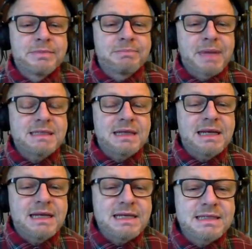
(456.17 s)

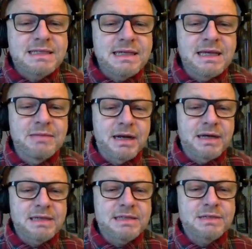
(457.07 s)
Basically is C, but
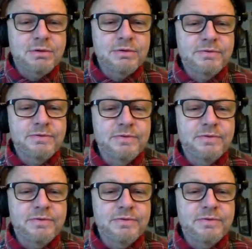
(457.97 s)
it's sort of